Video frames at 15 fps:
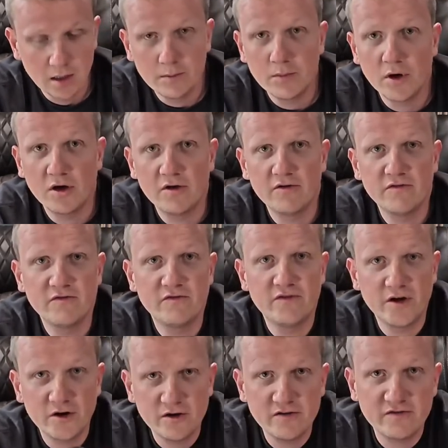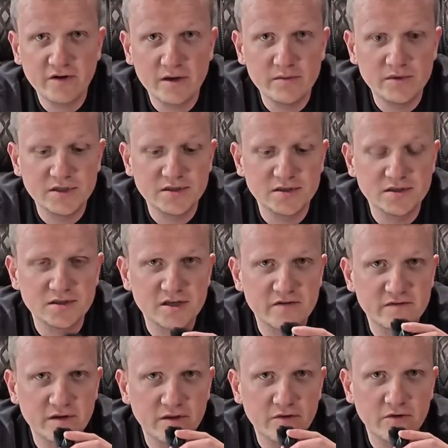But very fine business,
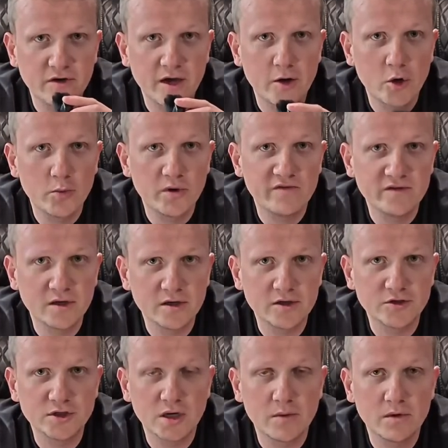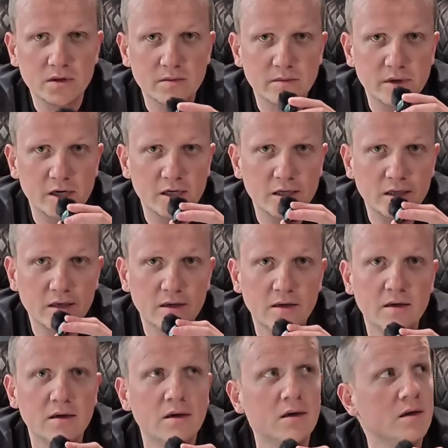73. I hope I've done a good job with the mic.
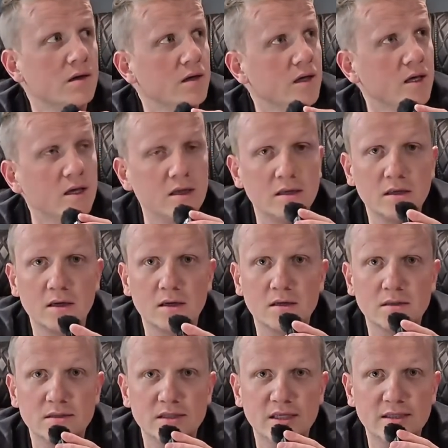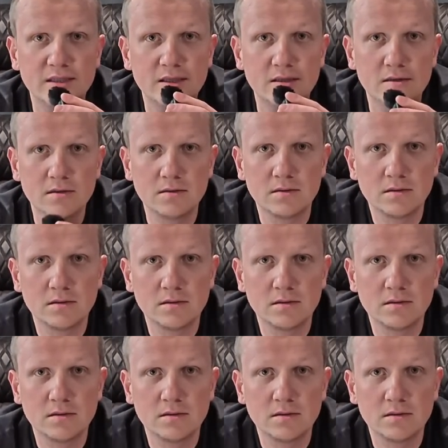And dit.